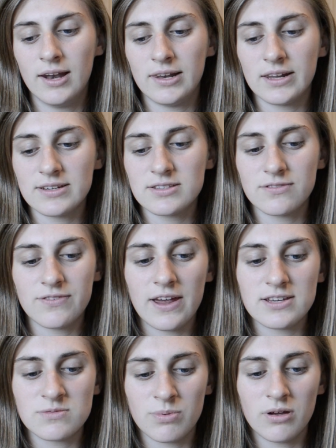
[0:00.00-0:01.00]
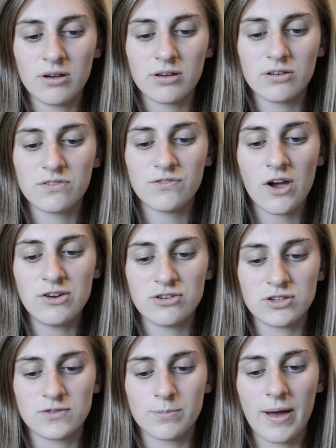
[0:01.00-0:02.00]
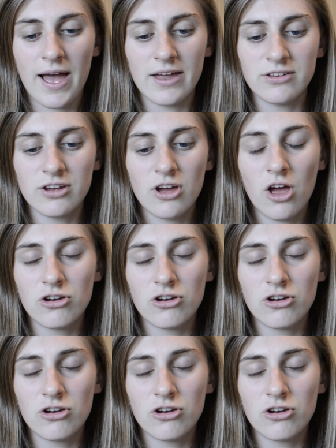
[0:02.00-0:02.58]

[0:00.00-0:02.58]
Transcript: links to Facebook, photos of a band,